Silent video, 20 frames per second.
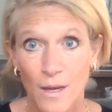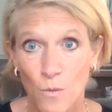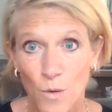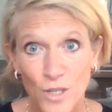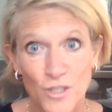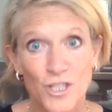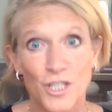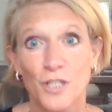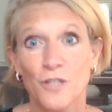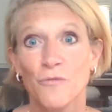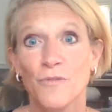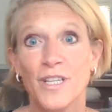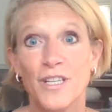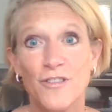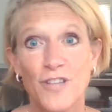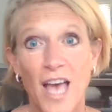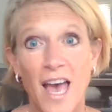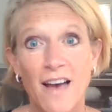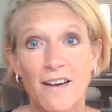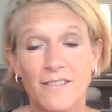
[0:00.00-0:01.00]
I want you to
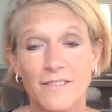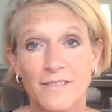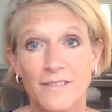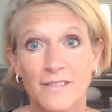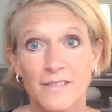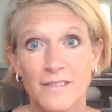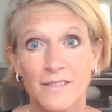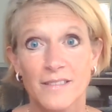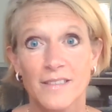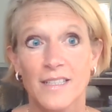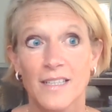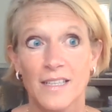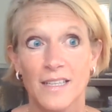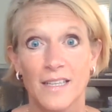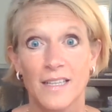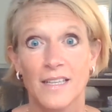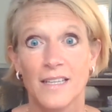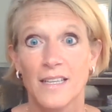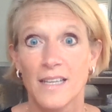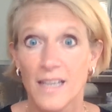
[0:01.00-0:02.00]
reach out.
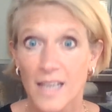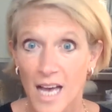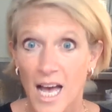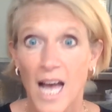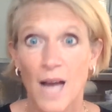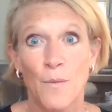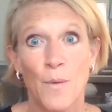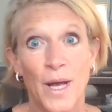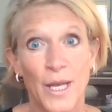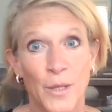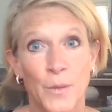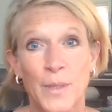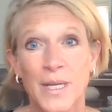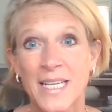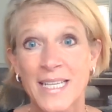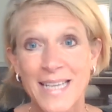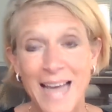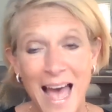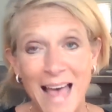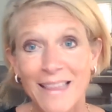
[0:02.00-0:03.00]
I want you to
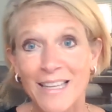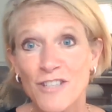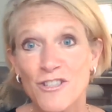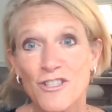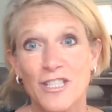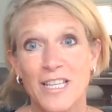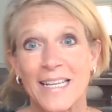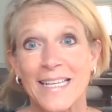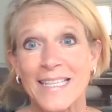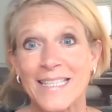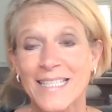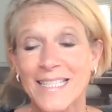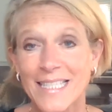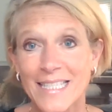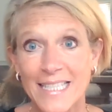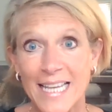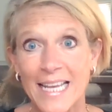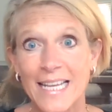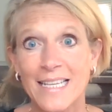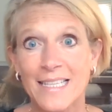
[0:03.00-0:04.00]
acknowledge that it
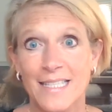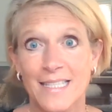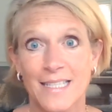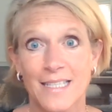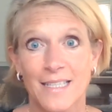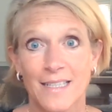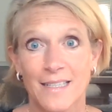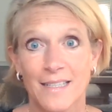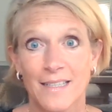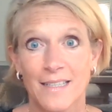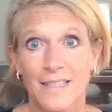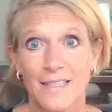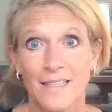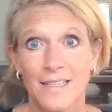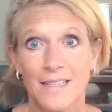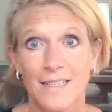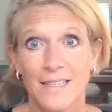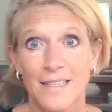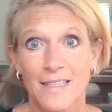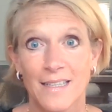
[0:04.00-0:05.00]
stinks.
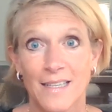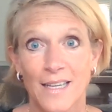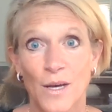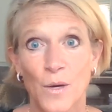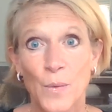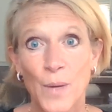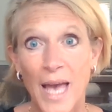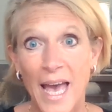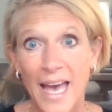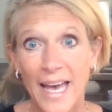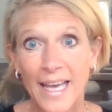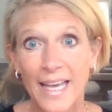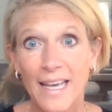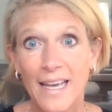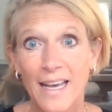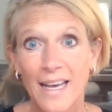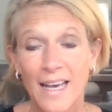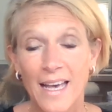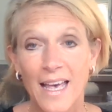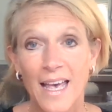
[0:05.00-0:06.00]
Okay?
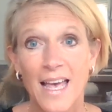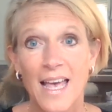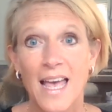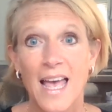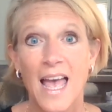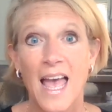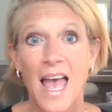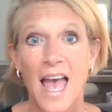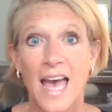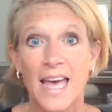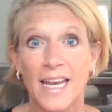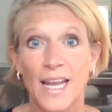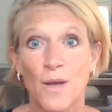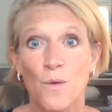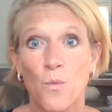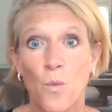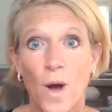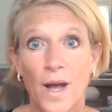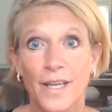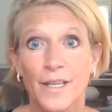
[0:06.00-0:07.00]
And I
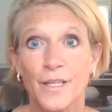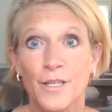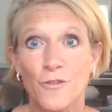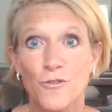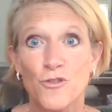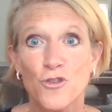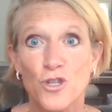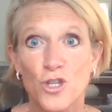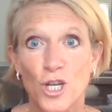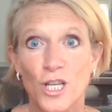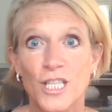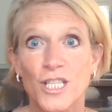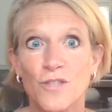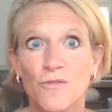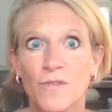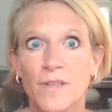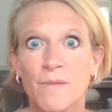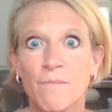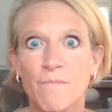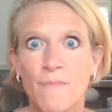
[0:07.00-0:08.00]
want you to
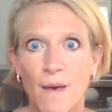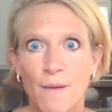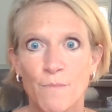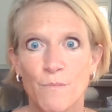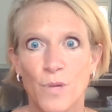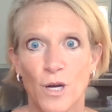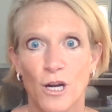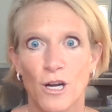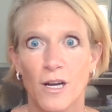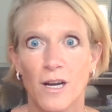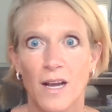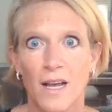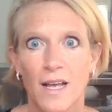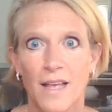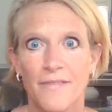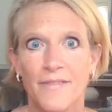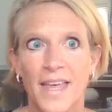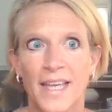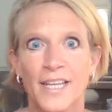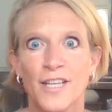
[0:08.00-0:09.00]
just remember
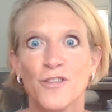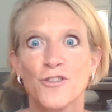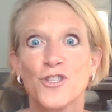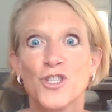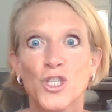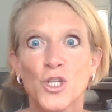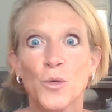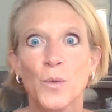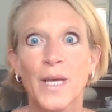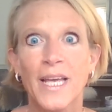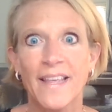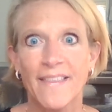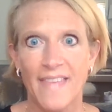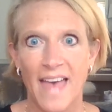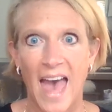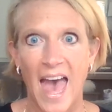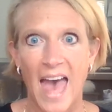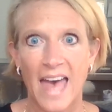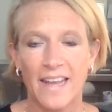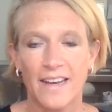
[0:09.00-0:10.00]
that in doing
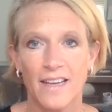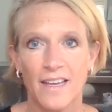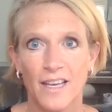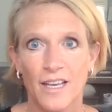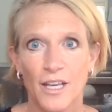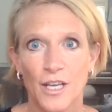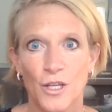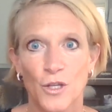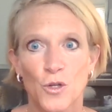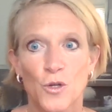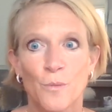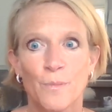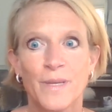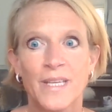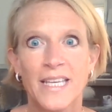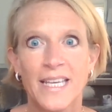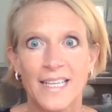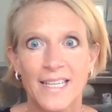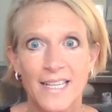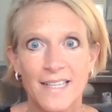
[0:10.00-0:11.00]
that, you're
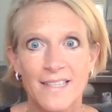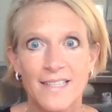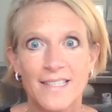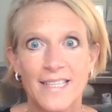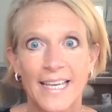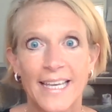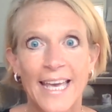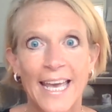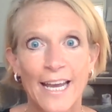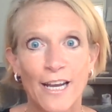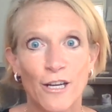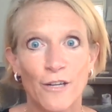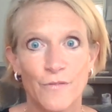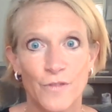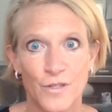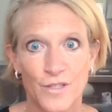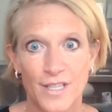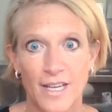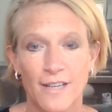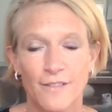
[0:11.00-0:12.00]
beginning to take care of
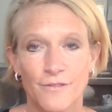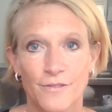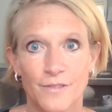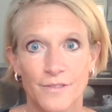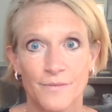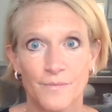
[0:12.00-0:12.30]
yourself.